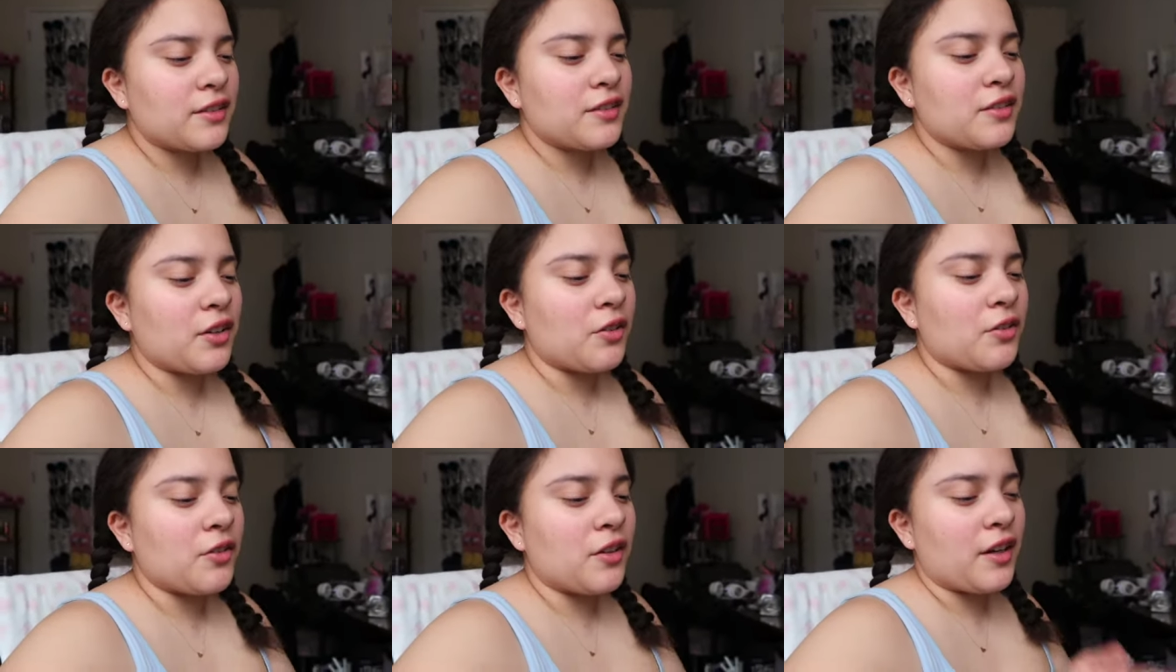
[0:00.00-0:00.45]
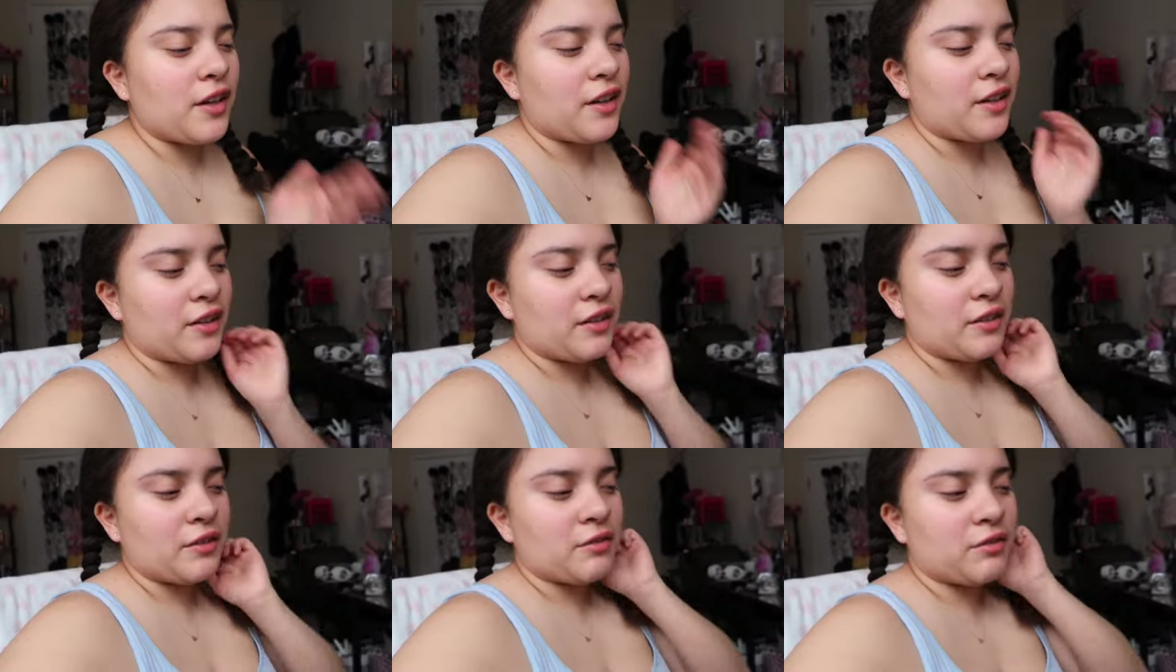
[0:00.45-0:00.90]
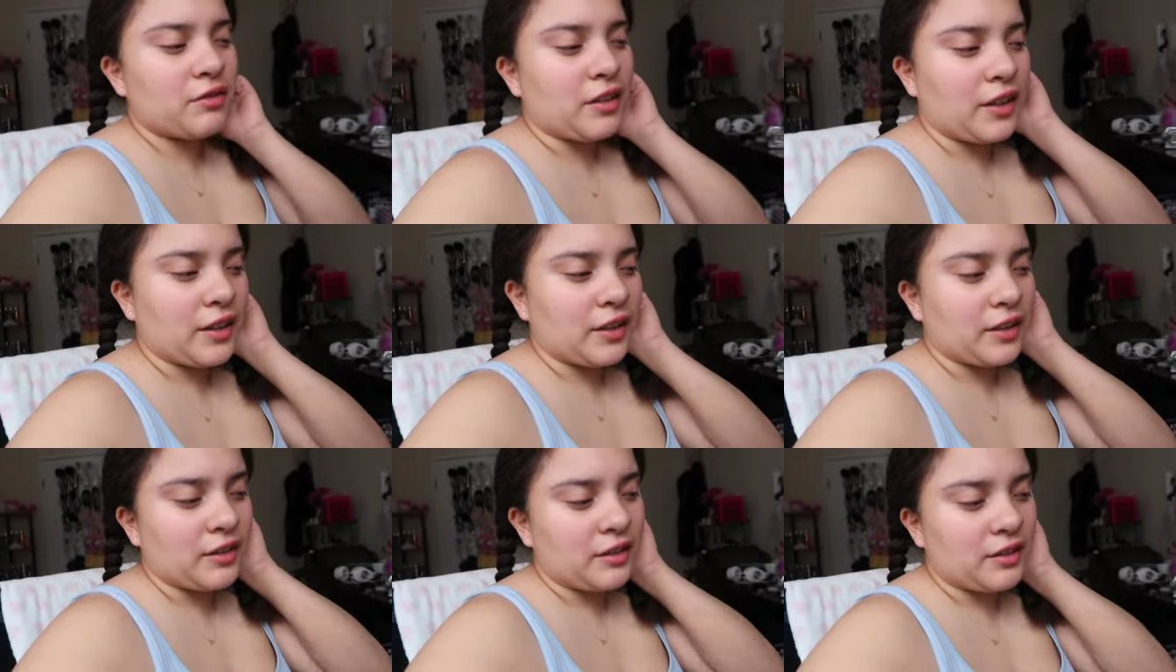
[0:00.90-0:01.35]
don't have
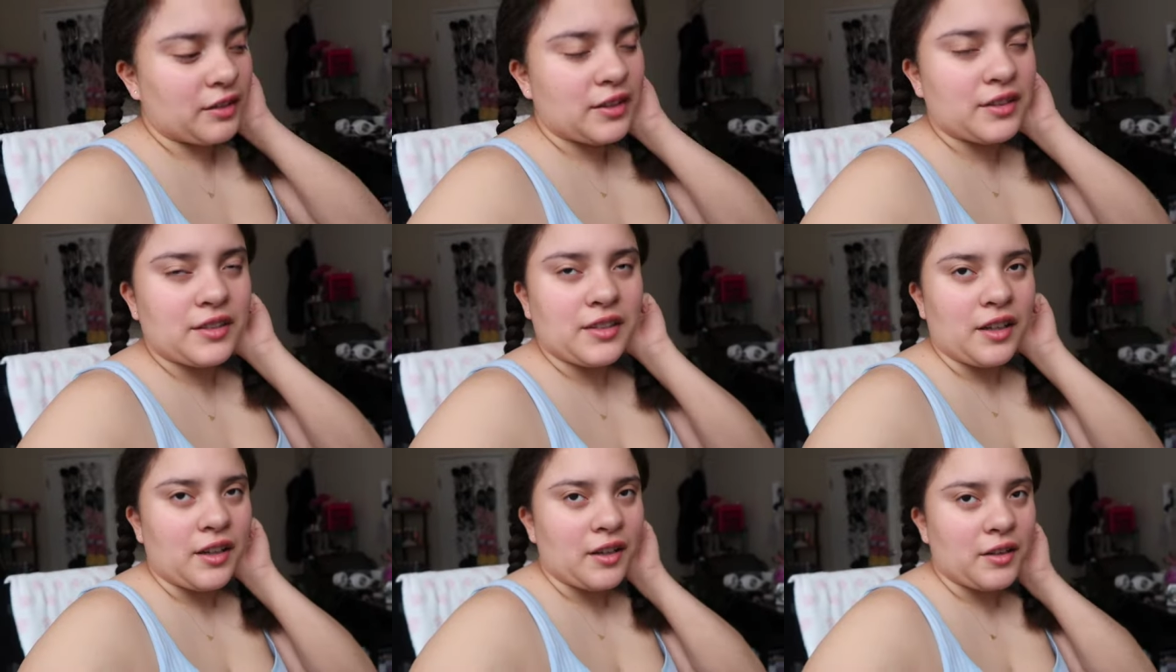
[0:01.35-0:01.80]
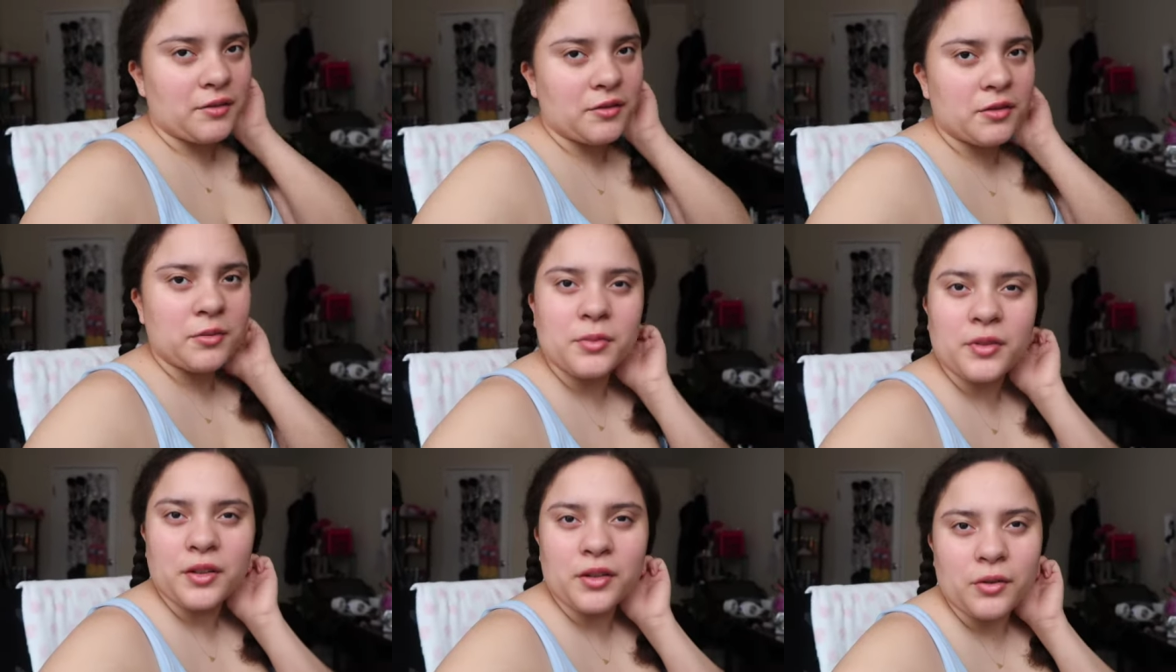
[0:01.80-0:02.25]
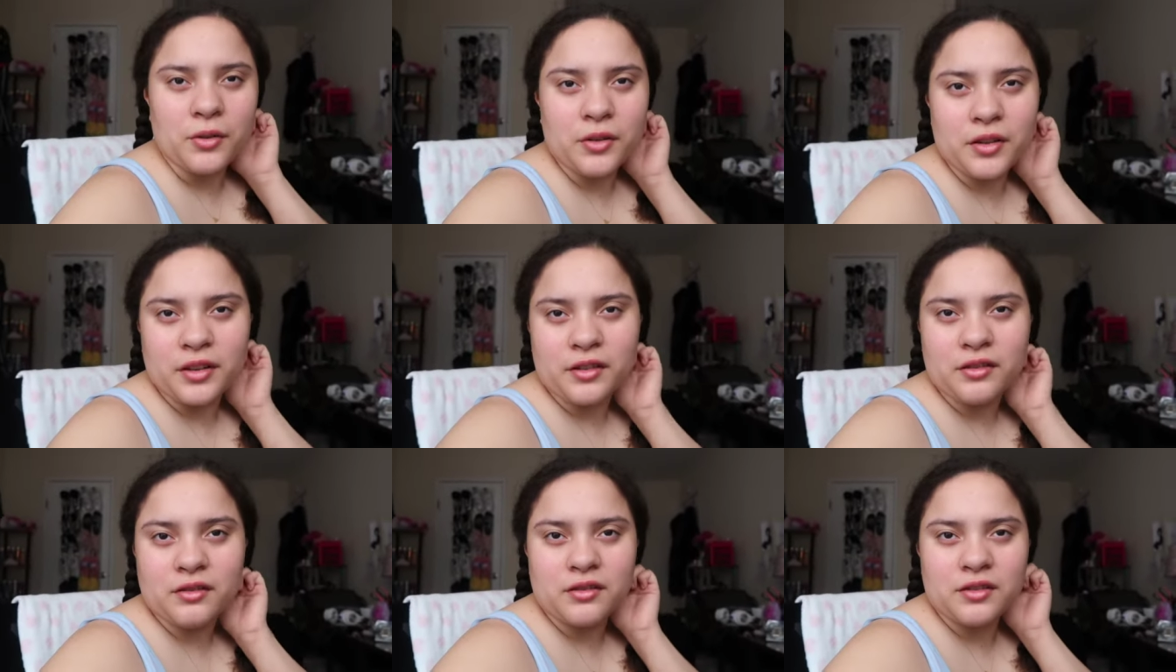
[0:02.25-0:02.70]
like the time to be
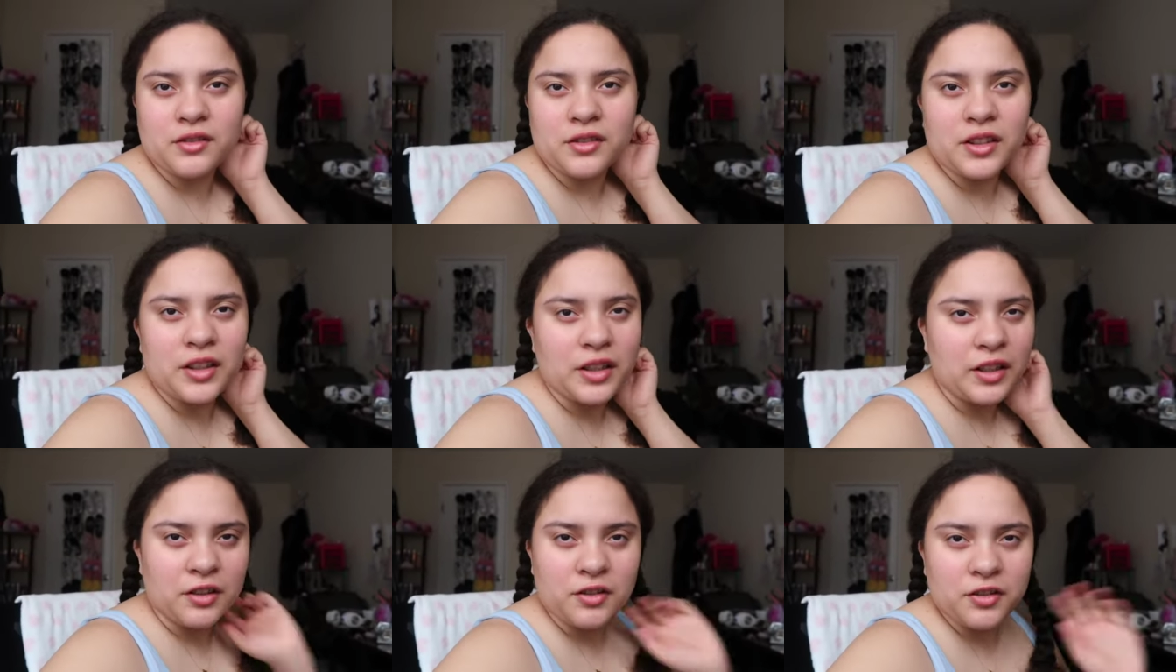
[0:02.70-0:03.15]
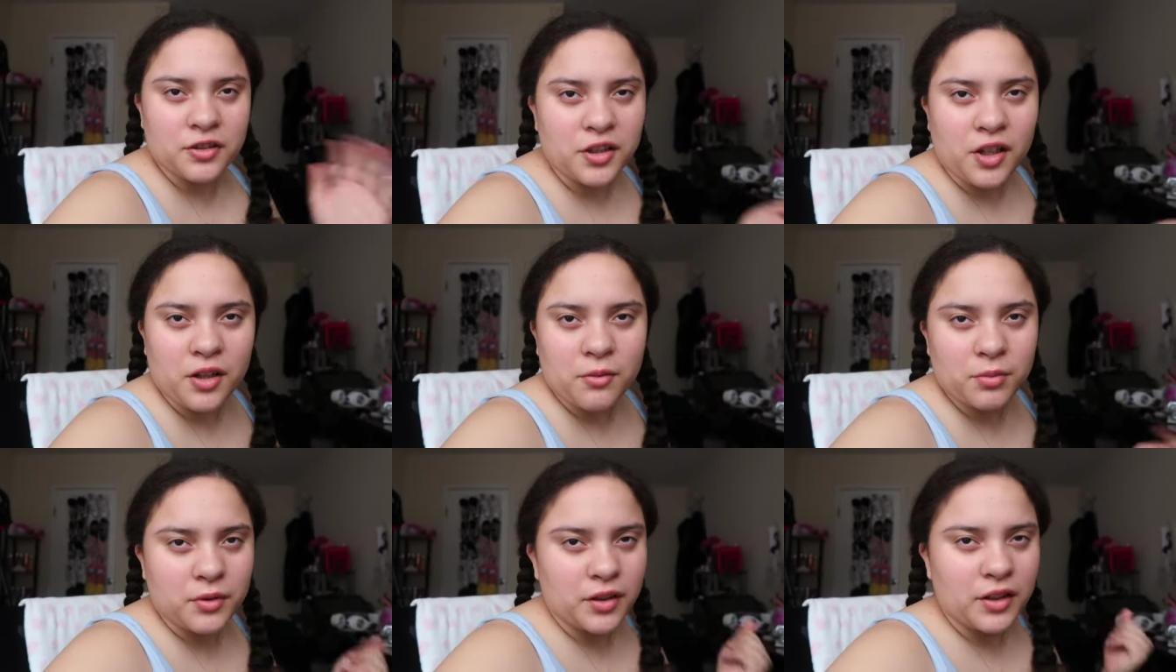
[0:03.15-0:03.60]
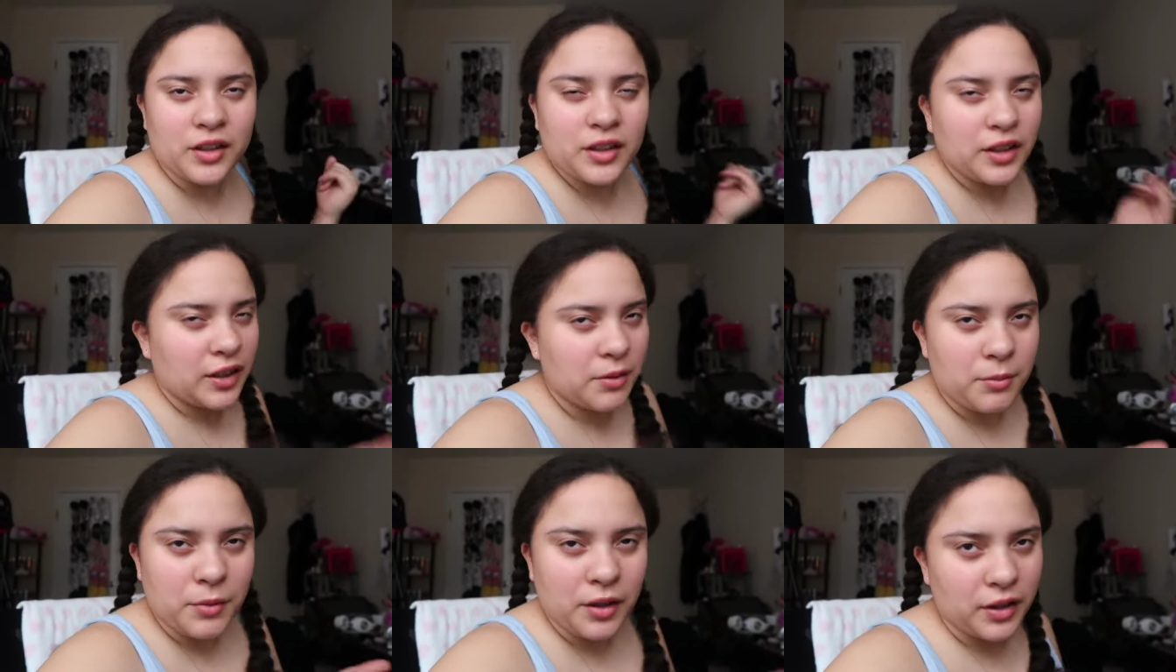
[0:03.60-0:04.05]
going to the nail shop and
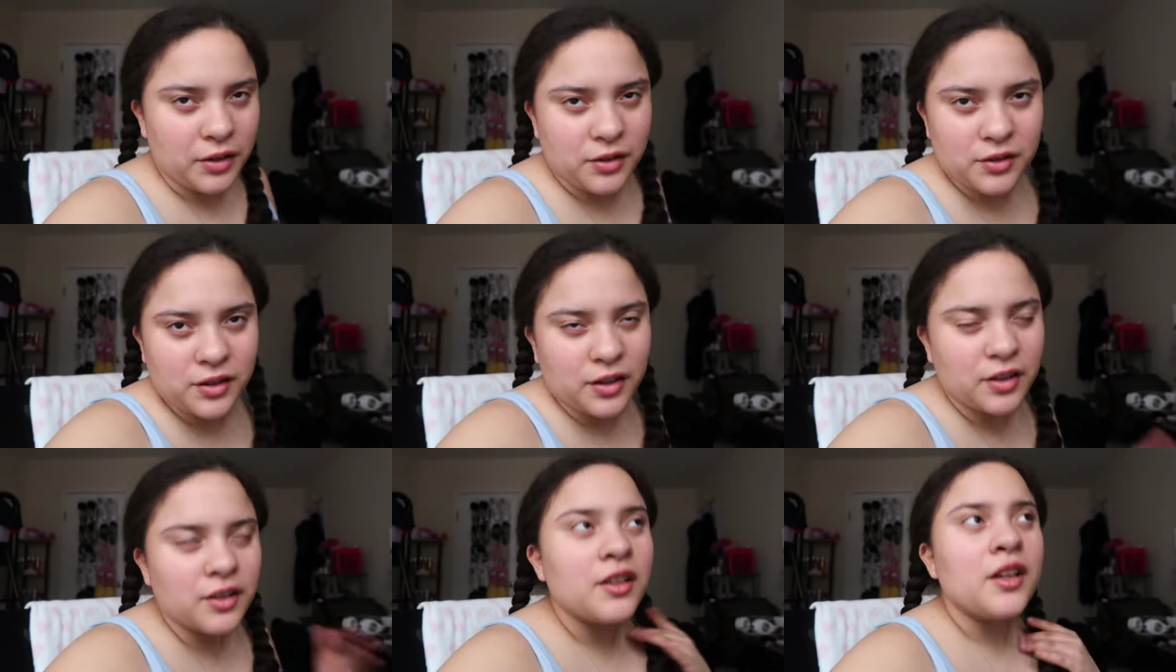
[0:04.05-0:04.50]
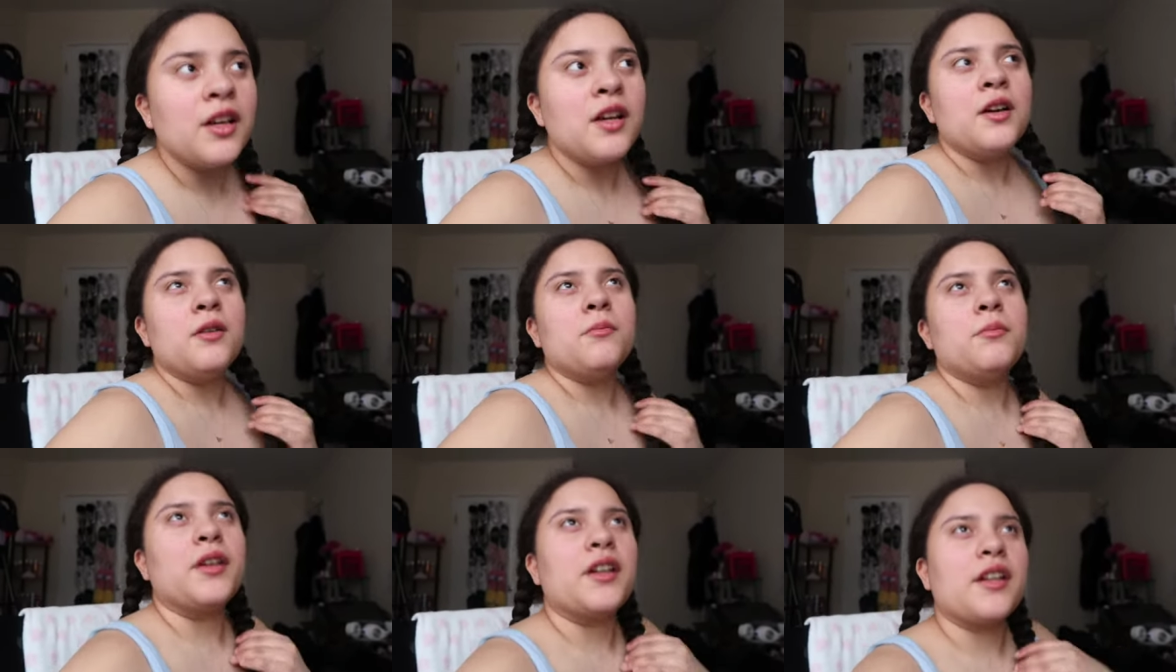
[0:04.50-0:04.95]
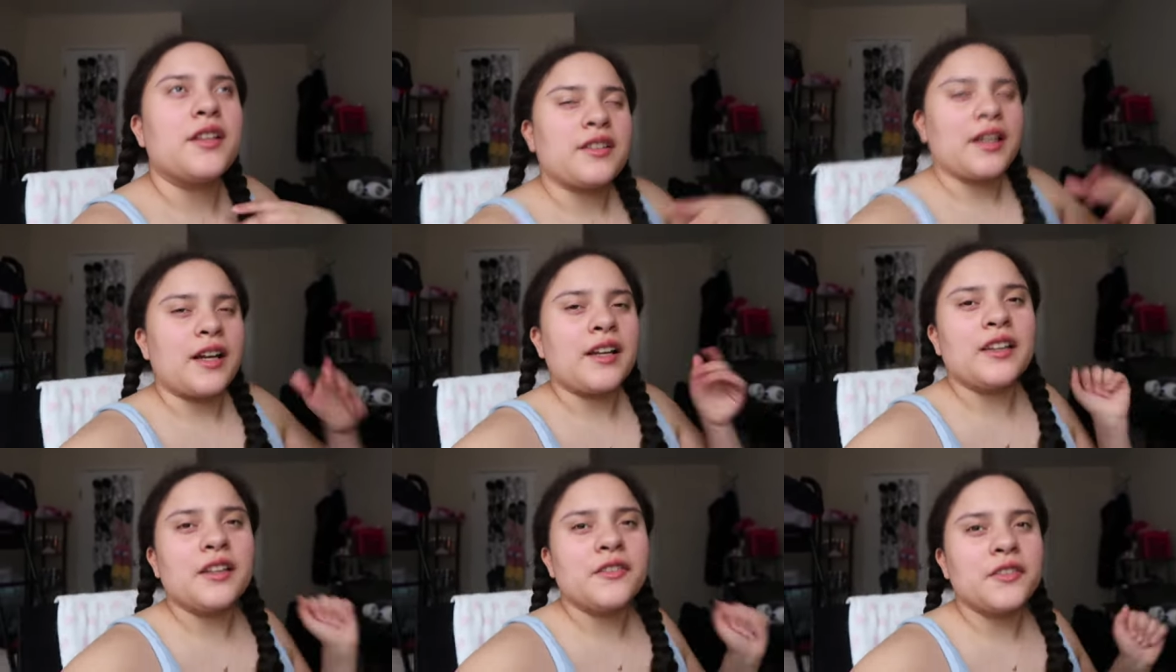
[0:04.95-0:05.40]
getting my nails done because
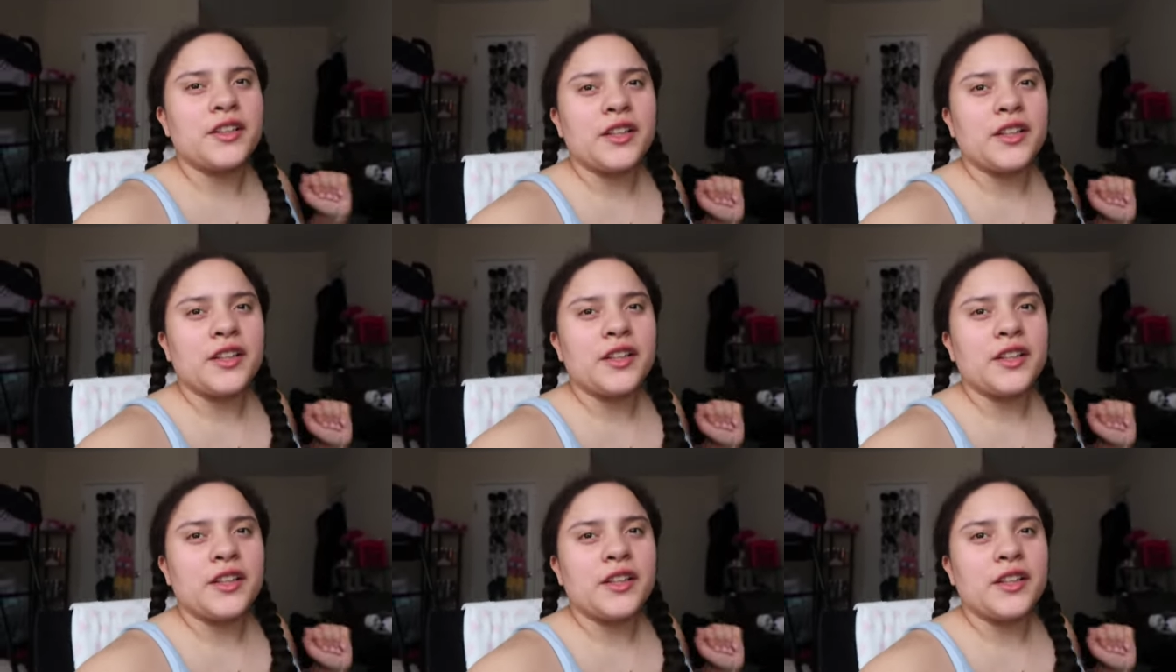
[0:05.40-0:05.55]
I live